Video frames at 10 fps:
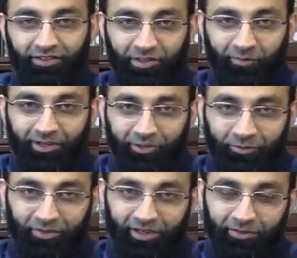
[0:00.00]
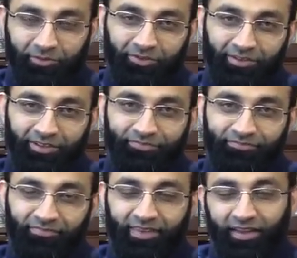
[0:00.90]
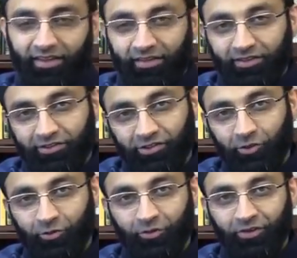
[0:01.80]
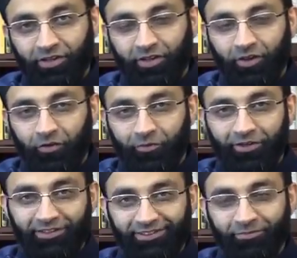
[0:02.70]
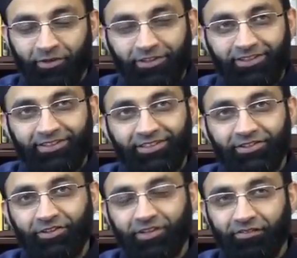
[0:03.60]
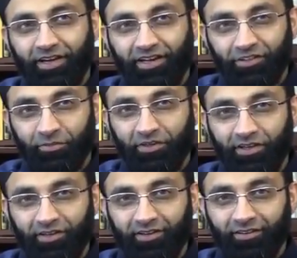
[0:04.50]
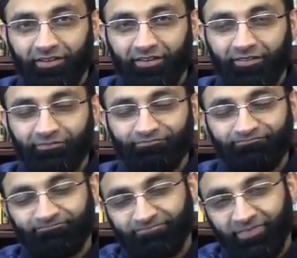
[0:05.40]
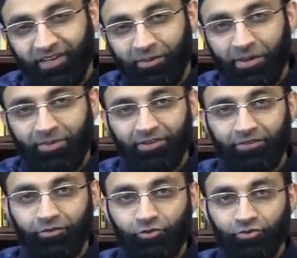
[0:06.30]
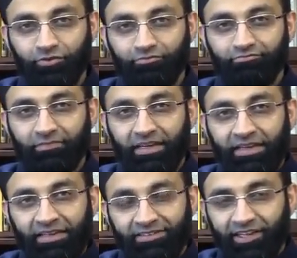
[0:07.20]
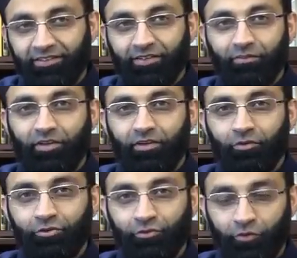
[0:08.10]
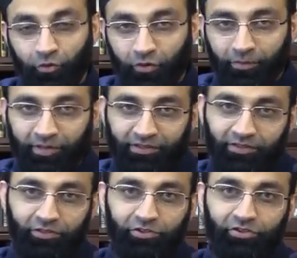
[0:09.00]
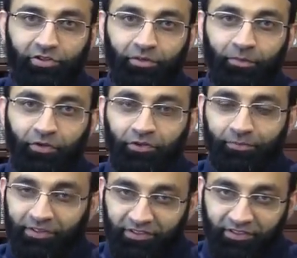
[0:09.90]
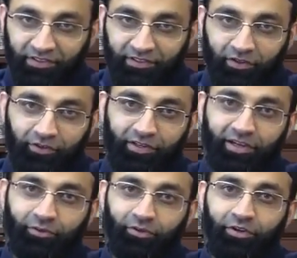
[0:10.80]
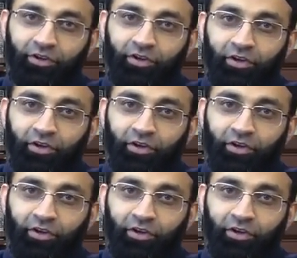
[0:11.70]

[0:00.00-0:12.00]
Assalamu alaikum wa rahmatullah. So a lot of brothers, brothers and sisters have asked me um, that Imam asked if you should say something or you should record a message because masjid is locked down